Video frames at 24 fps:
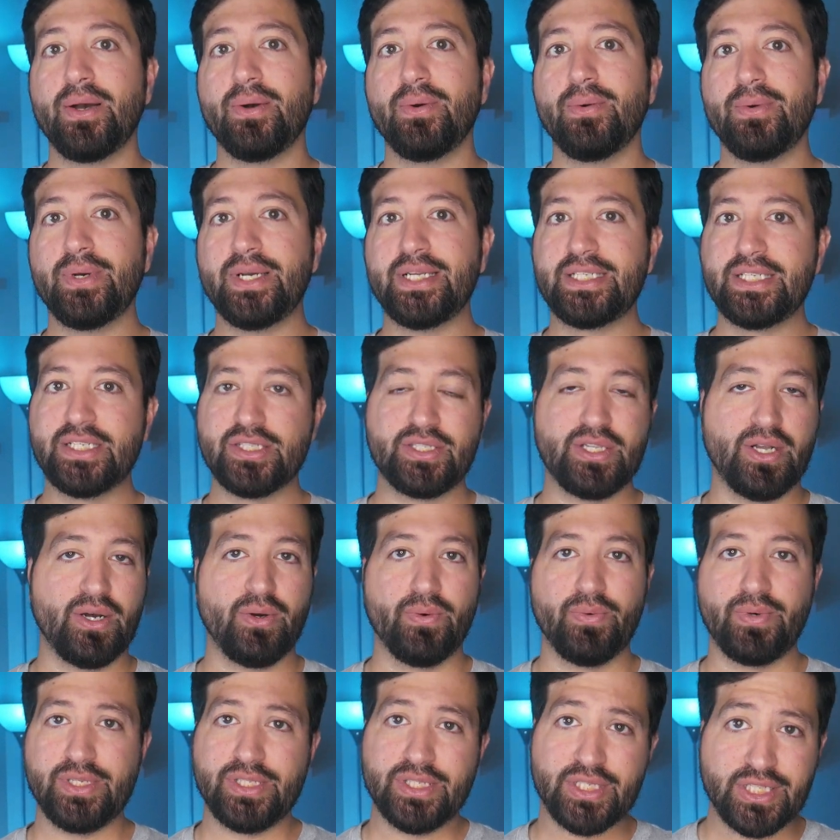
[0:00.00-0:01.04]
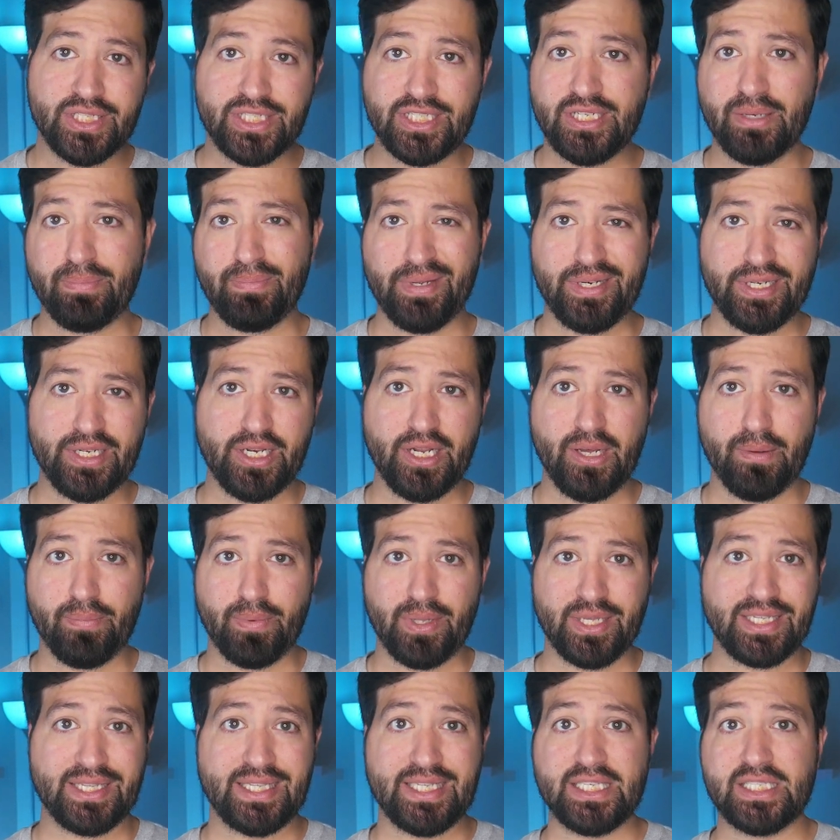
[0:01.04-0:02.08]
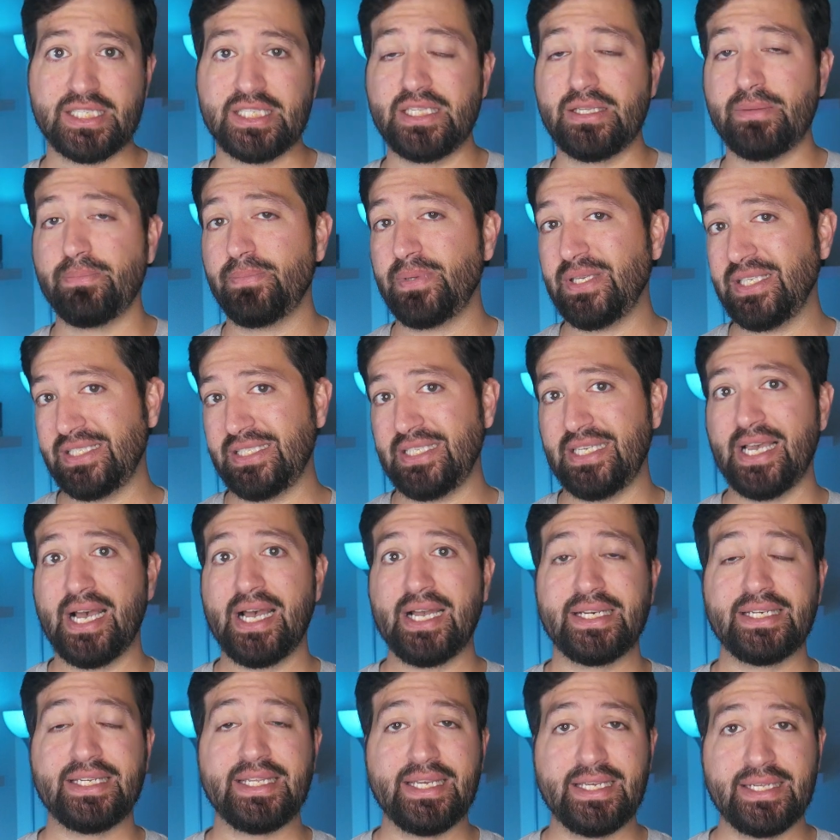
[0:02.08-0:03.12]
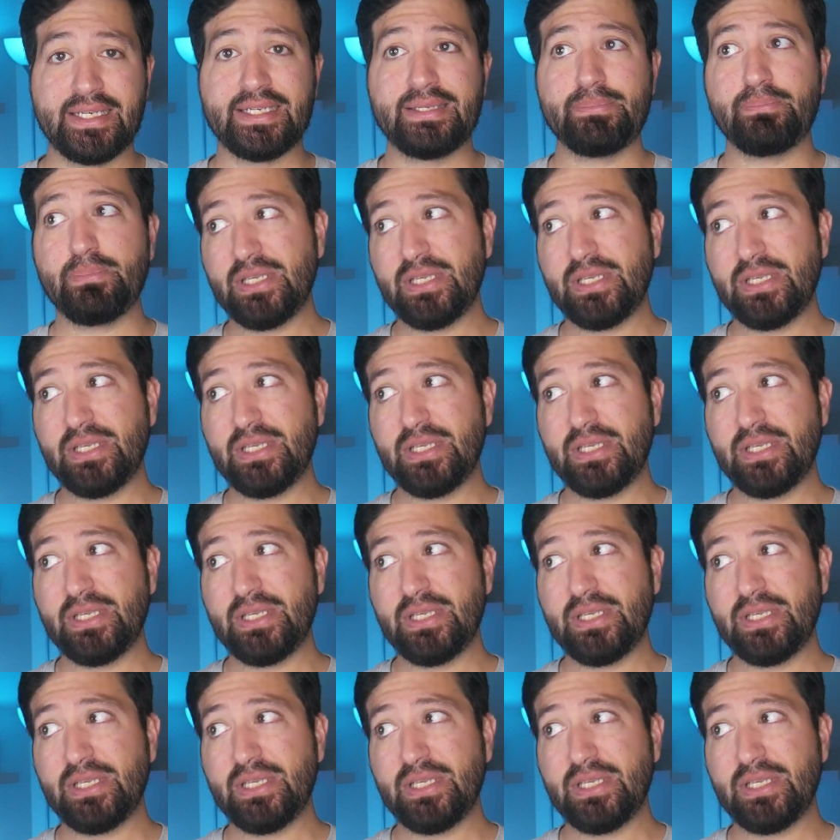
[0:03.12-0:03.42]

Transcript: which is the whole reason the chip ended up like this in the PC